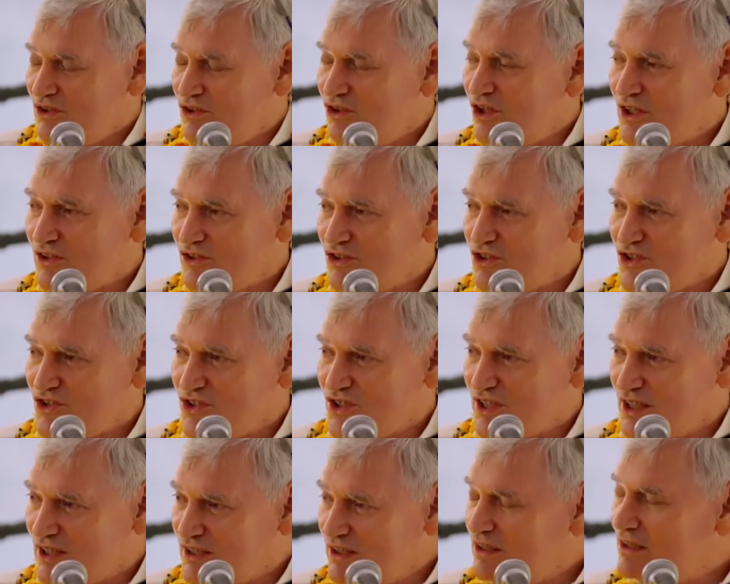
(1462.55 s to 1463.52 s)
not
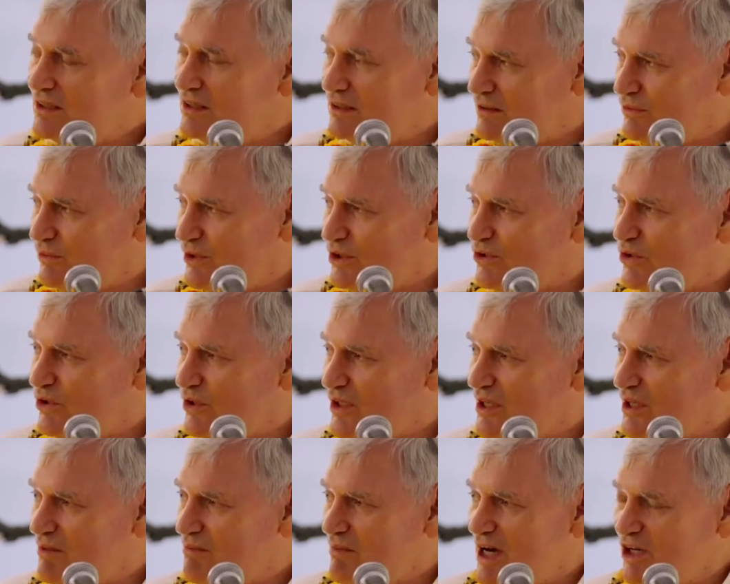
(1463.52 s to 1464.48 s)
just a little, we're
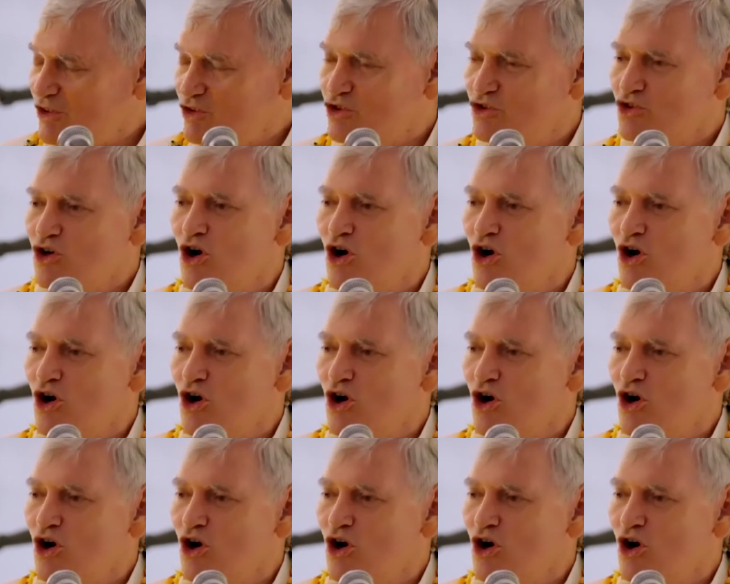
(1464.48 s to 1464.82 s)
talking about